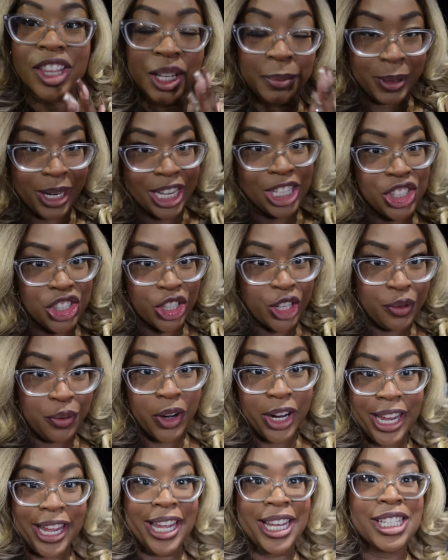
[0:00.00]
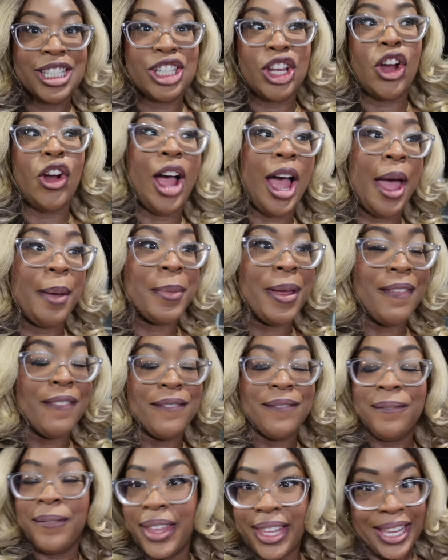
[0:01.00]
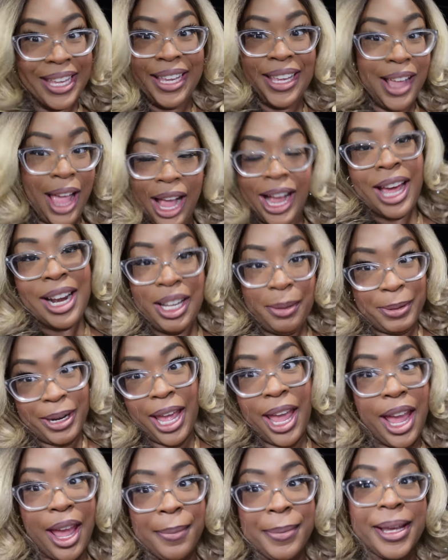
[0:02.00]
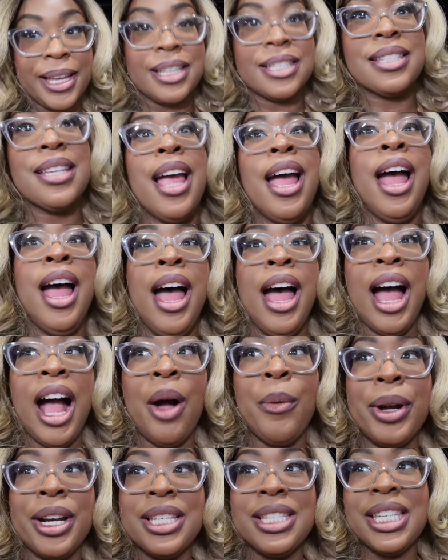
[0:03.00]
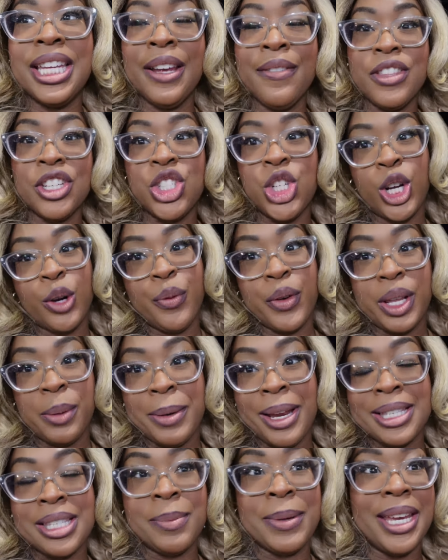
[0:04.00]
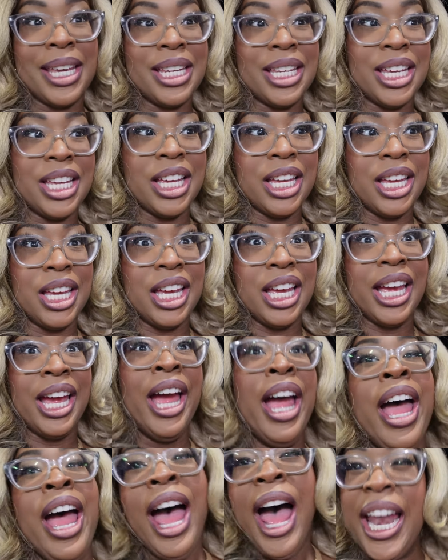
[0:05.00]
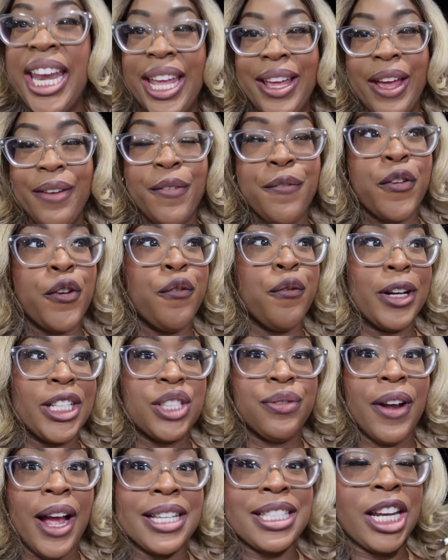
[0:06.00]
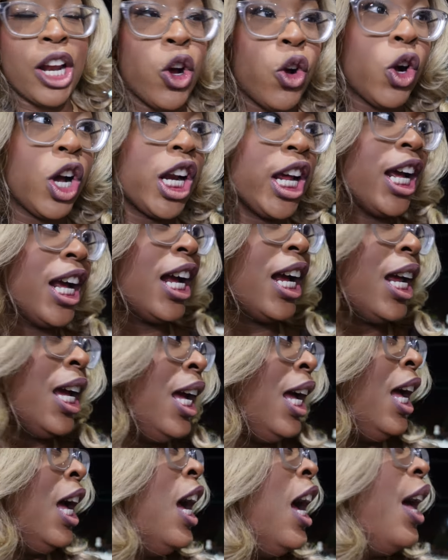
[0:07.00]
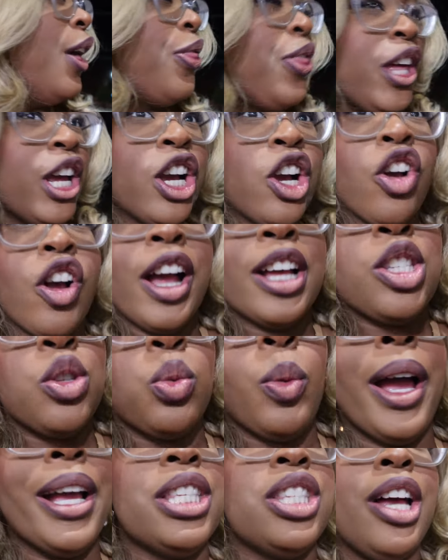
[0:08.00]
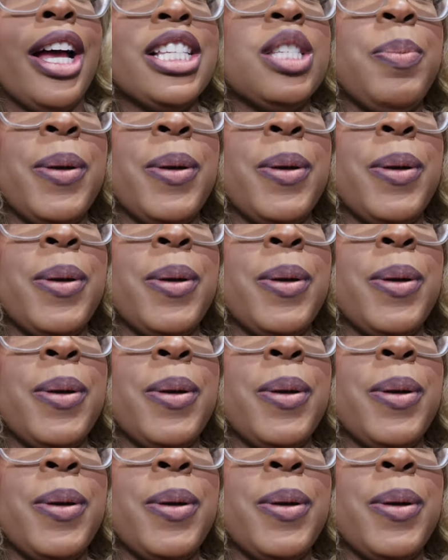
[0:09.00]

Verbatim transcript: the lemonade sugar free. So I'm, yeah, I got a lemonade because I want to see if the sugar free lemonade is gonna be any good. I did have a few French fries, and I ordered a thin crust white sauce